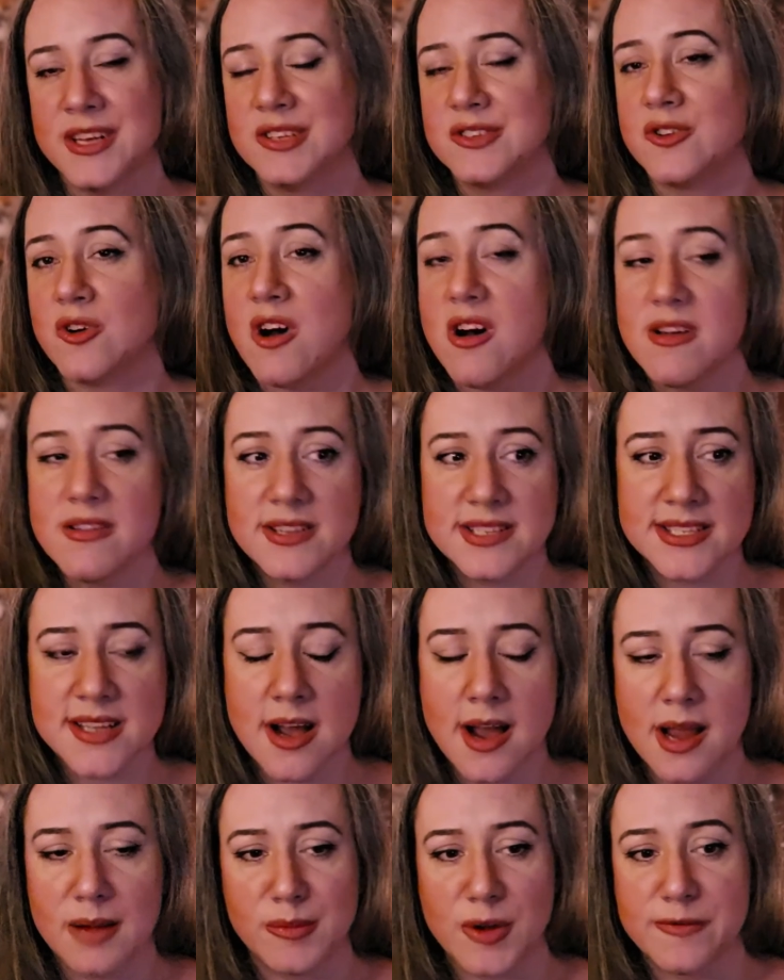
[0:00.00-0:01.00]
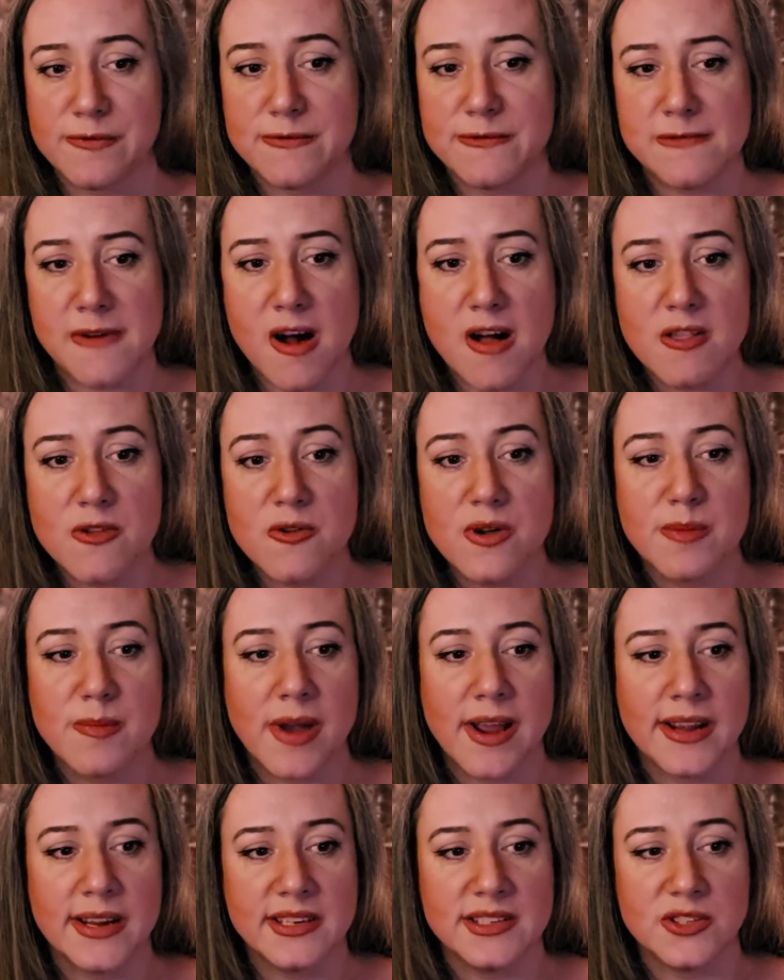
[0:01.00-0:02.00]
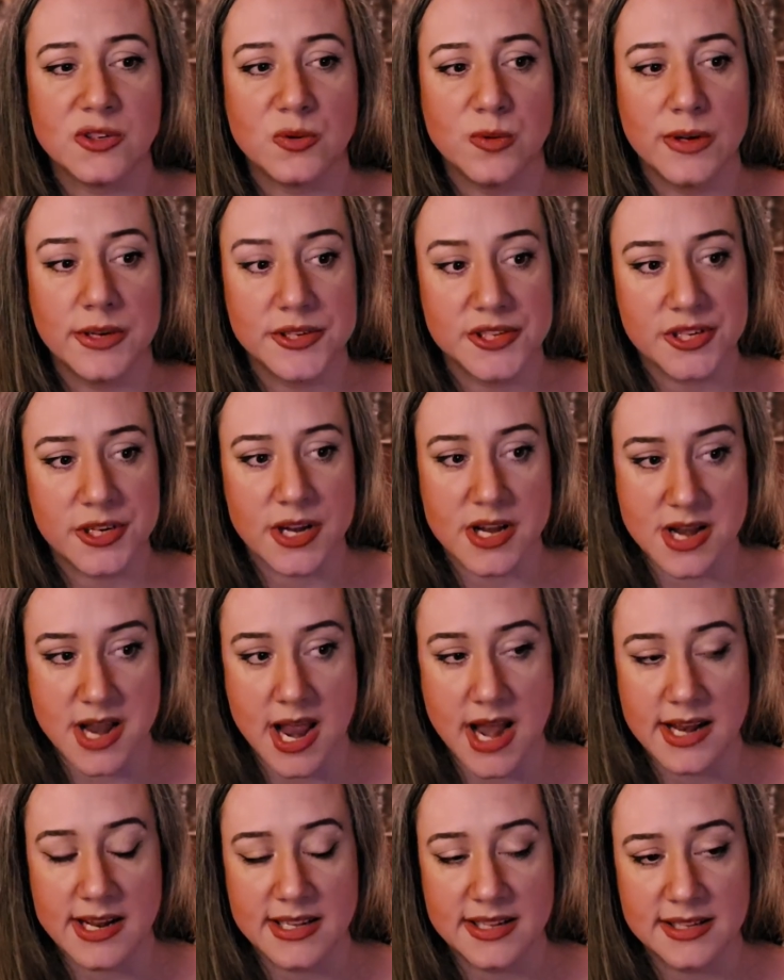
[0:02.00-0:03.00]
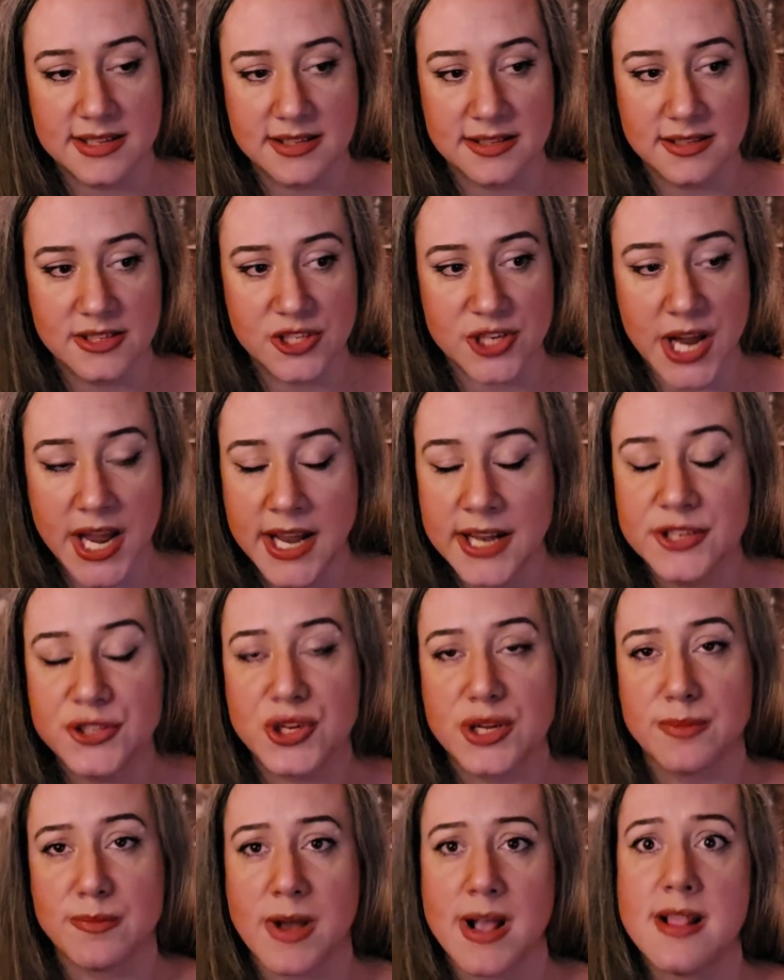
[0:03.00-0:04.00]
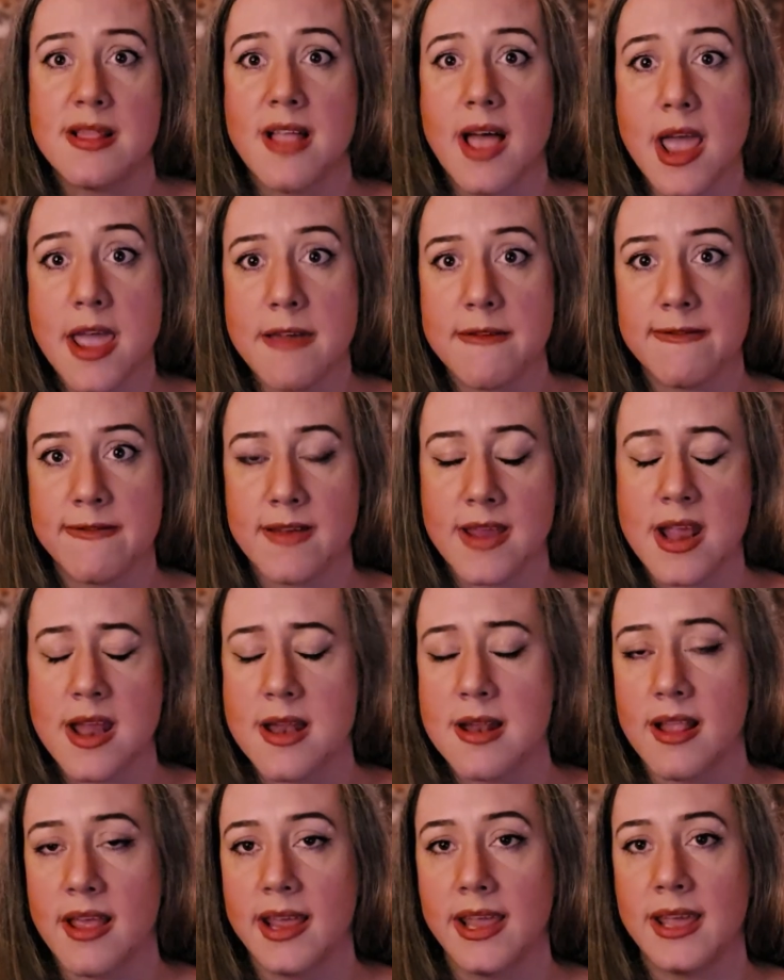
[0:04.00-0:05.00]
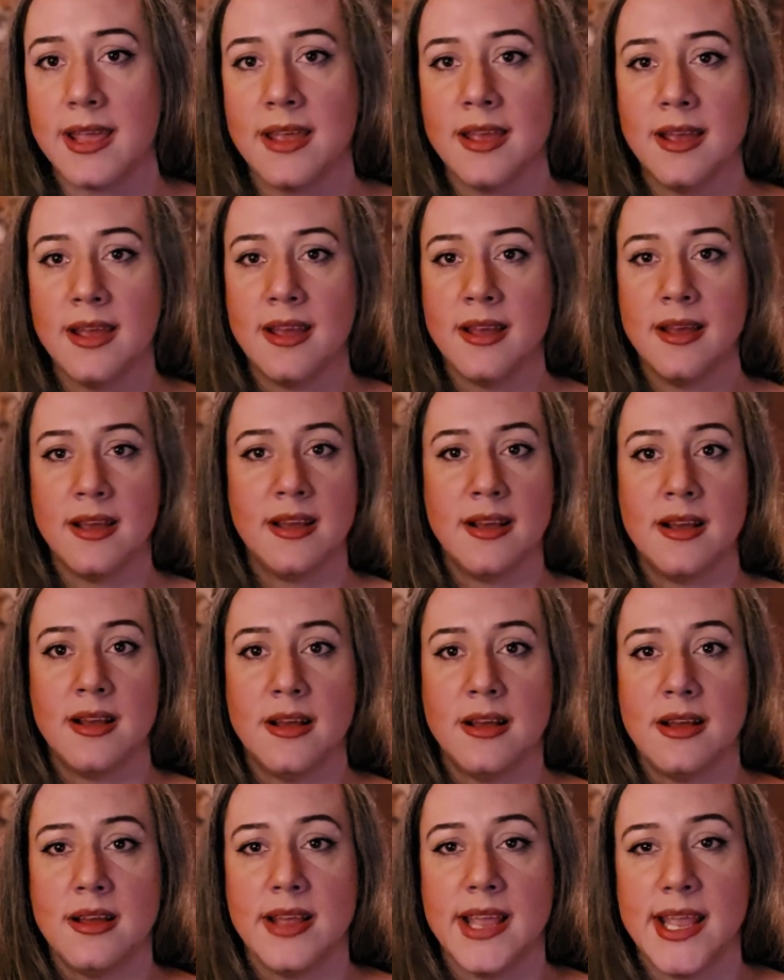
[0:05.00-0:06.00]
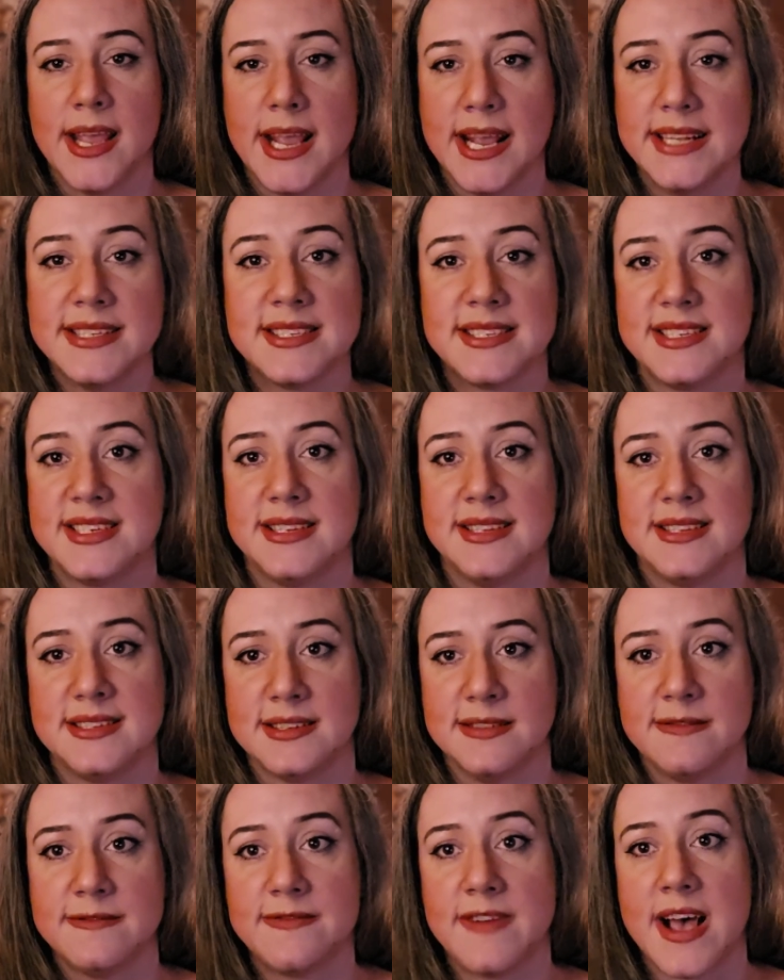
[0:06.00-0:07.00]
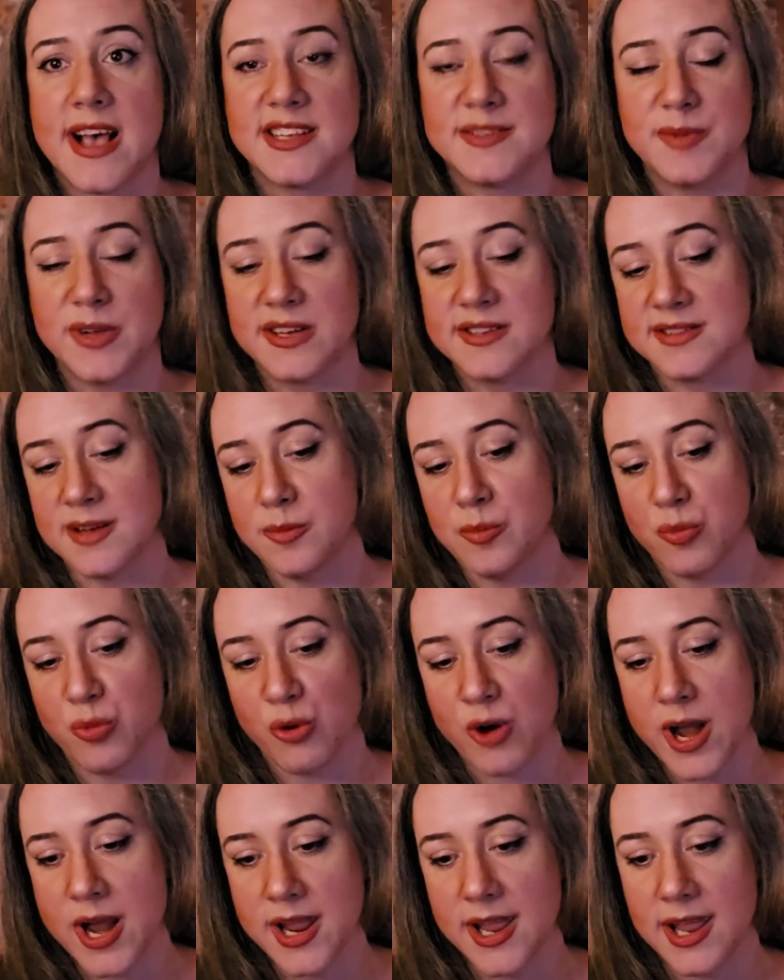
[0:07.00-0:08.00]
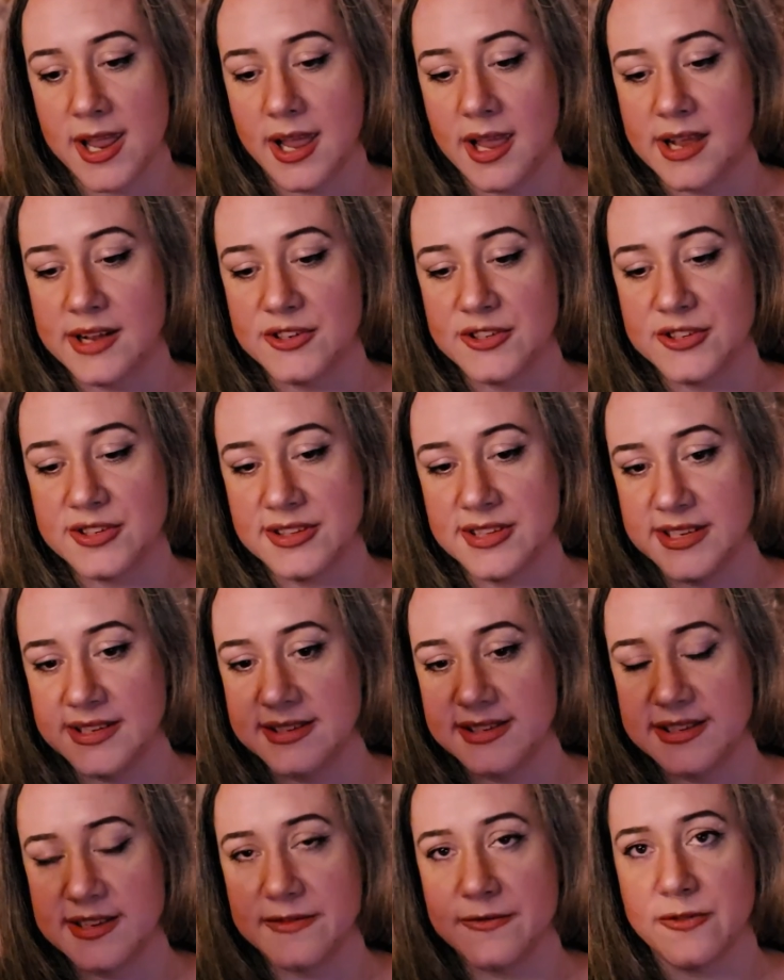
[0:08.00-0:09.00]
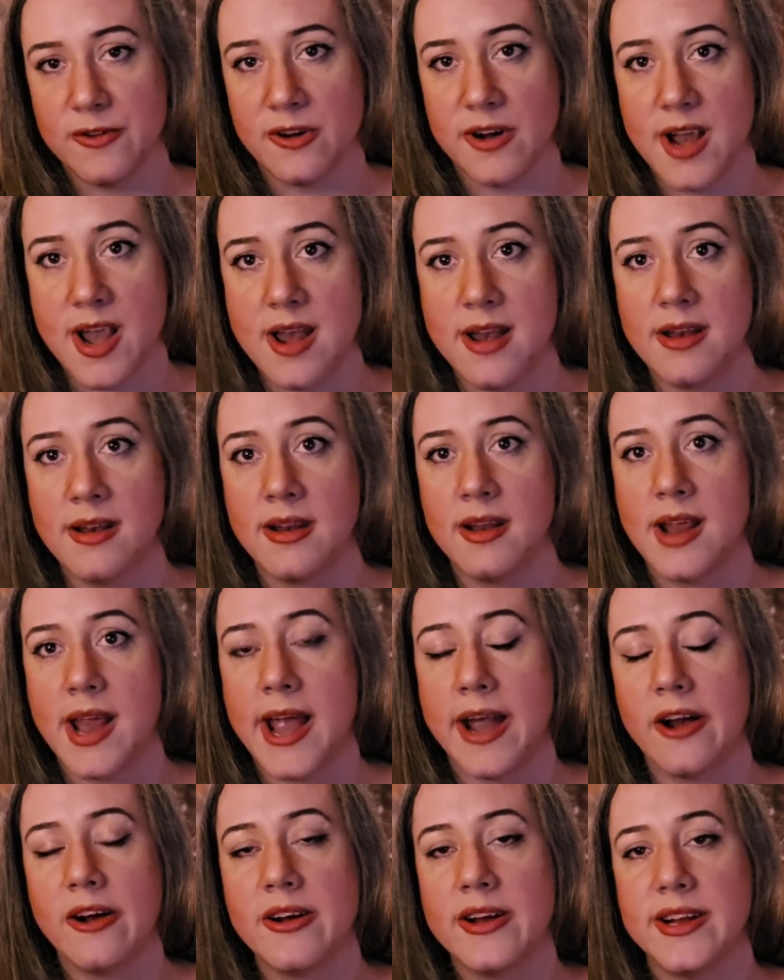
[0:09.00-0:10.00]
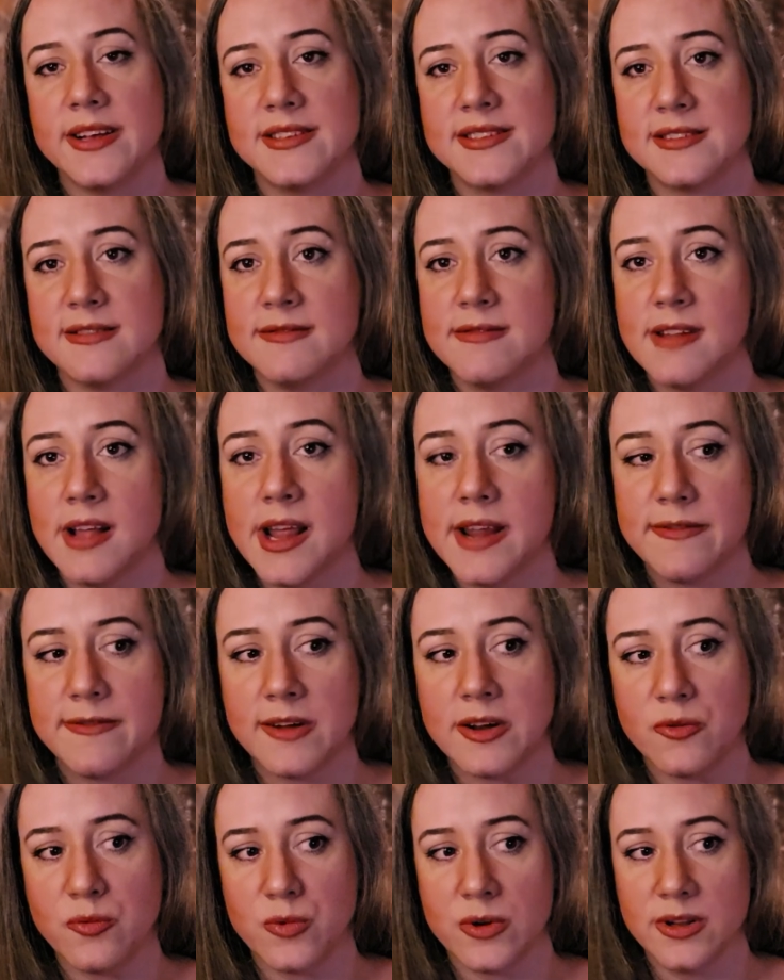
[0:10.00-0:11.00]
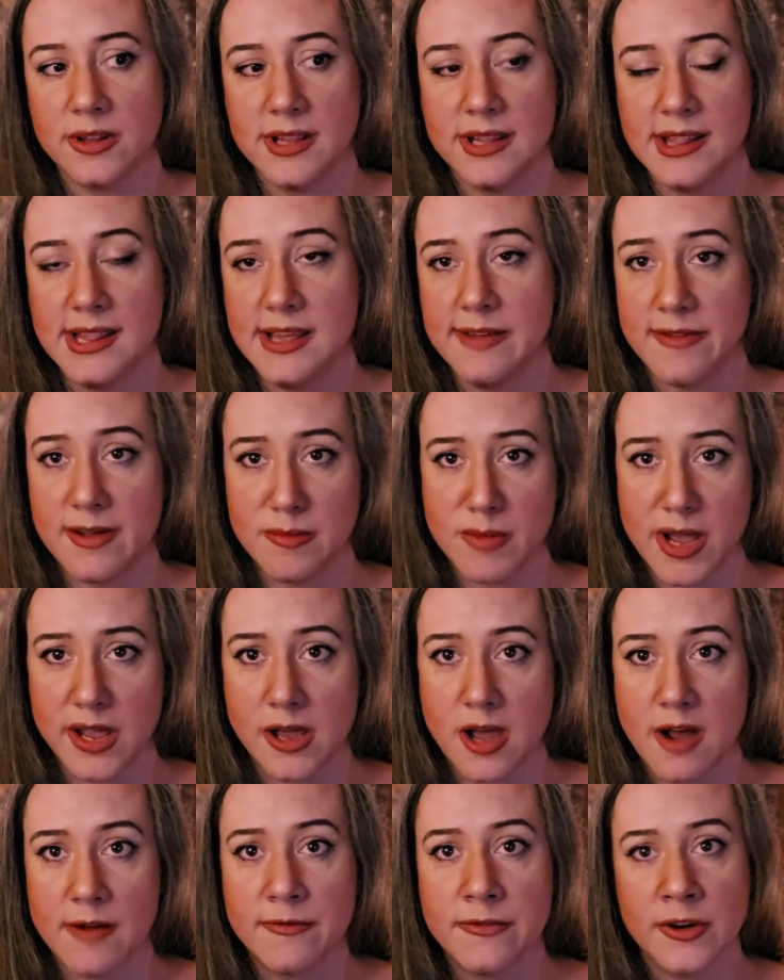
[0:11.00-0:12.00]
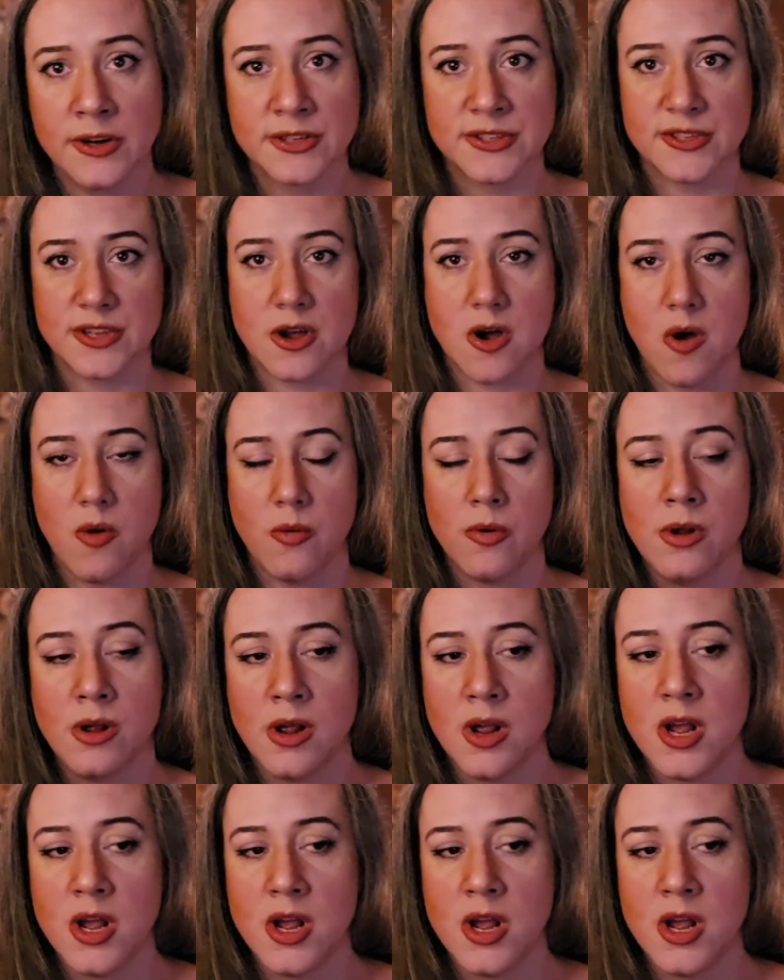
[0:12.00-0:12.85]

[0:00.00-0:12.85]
So all this time I'm following my intuition, and it's changing my life in like instance and fast because I'm breaking into these different areas of life and really leaving my comfort zone.